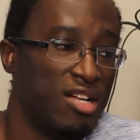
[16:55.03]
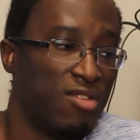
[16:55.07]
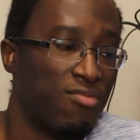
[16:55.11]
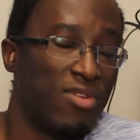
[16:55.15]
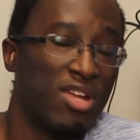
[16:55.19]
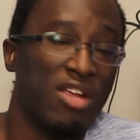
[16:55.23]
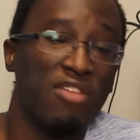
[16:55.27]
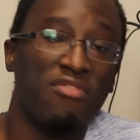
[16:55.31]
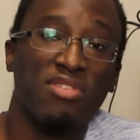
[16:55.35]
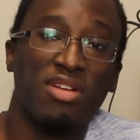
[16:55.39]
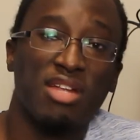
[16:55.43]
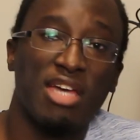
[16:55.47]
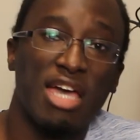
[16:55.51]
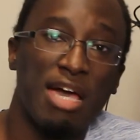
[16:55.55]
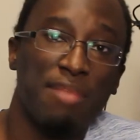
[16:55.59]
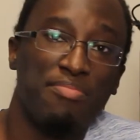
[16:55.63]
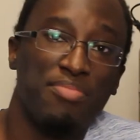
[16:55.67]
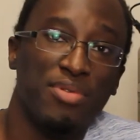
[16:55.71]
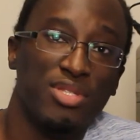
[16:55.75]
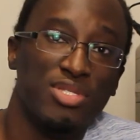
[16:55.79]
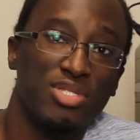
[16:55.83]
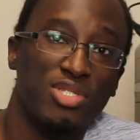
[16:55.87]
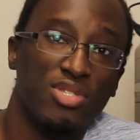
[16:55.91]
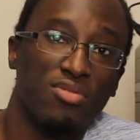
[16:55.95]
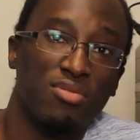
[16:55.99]
whenever it
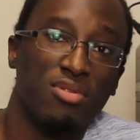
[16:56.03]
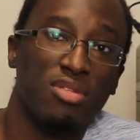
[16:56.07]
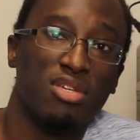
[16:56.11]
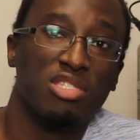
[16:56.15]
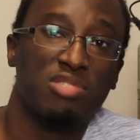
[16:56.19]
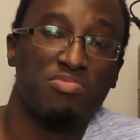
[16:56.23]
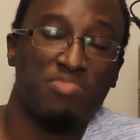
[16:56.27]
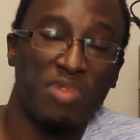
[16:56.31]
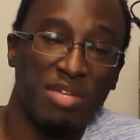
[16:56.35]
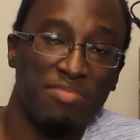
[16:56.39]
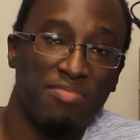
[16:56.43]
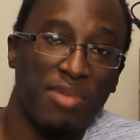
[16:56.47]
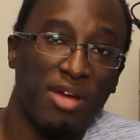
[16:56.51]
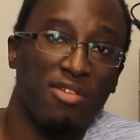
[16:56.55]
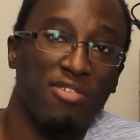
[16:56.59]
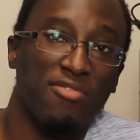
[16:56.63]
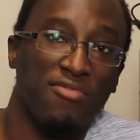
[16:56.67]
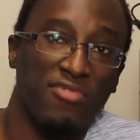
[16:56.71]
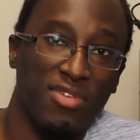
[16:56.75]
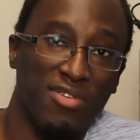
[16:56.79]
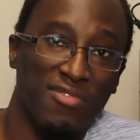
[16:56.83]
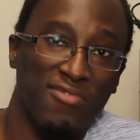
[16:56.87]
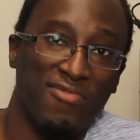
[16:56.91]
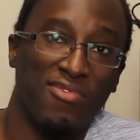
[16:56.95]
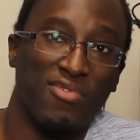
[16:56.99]
happens, you can expect my
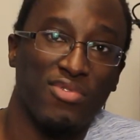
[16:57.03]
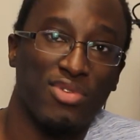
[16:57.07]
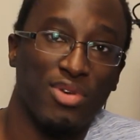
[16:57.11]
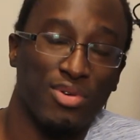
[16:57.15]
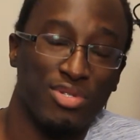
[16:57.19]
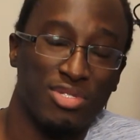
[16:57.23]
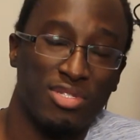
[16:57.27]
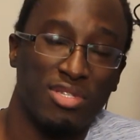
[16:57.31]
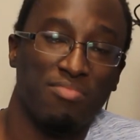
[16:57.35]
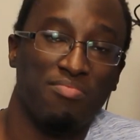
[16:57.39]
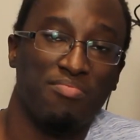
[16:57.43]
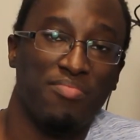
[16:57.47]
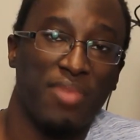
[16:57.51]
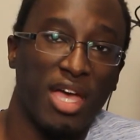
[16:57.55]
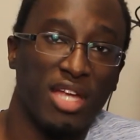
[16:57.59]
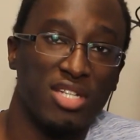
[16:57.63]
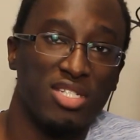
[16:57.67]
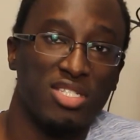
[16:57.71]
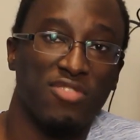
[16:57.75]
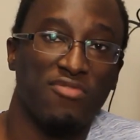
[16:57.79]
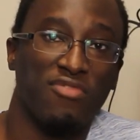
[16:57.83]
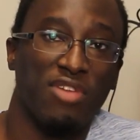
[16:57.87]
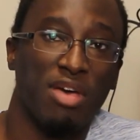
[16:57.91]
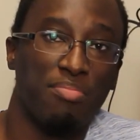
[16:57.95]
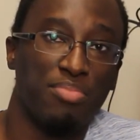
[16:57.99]
review for those
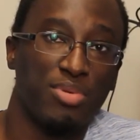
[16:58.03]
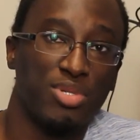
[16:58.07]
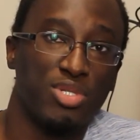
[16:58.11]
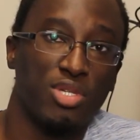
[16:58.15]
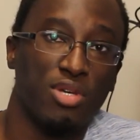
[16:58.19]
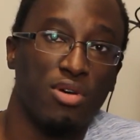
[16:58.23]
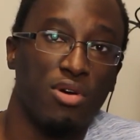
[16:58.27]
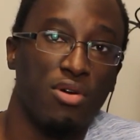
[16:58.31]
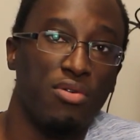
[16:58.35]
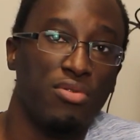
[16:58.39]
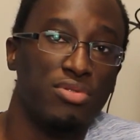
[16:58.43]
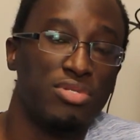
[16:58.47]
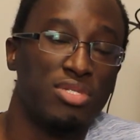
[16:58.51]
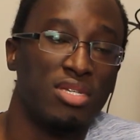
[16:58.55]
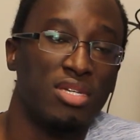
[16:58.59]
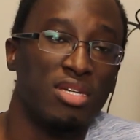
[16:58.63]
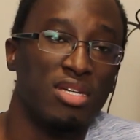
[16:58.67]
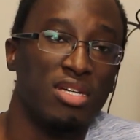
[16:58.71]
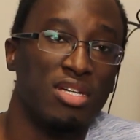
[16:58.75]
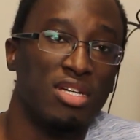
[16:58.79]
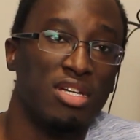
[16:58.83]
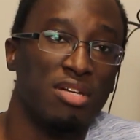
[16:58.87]
batches of episodes.